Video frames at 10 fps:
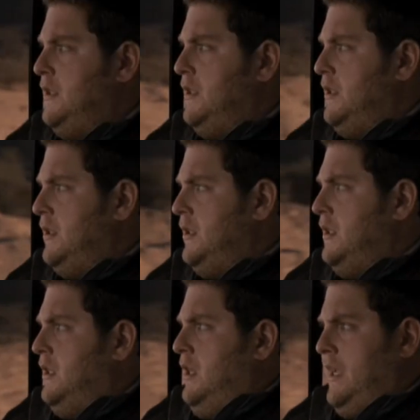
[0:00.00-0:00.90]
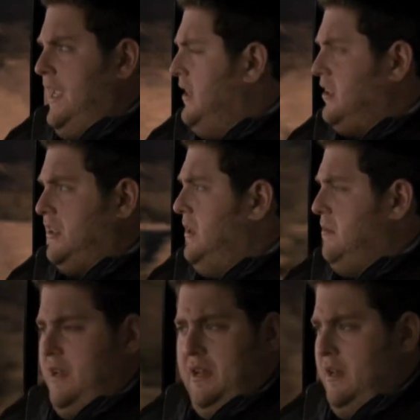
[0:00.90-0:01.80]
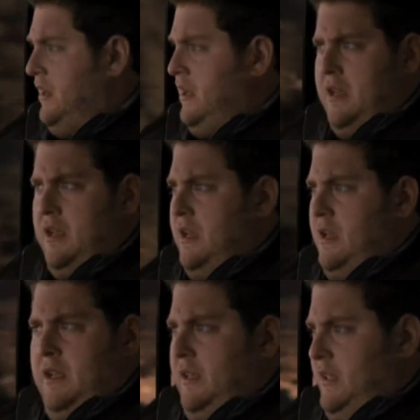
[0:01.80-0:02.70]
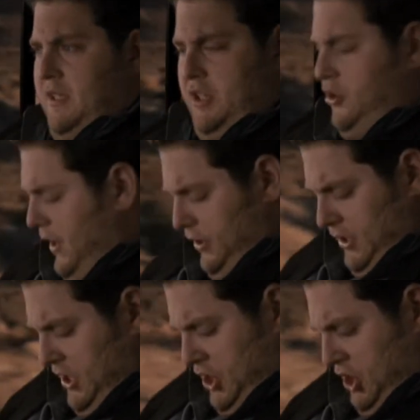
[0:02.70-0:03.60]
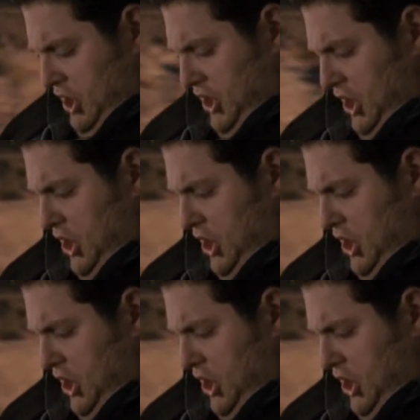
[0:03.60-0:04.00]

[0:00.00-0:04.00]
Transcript: back to sleep. I can't sleep, man. This adrenaline is just, just a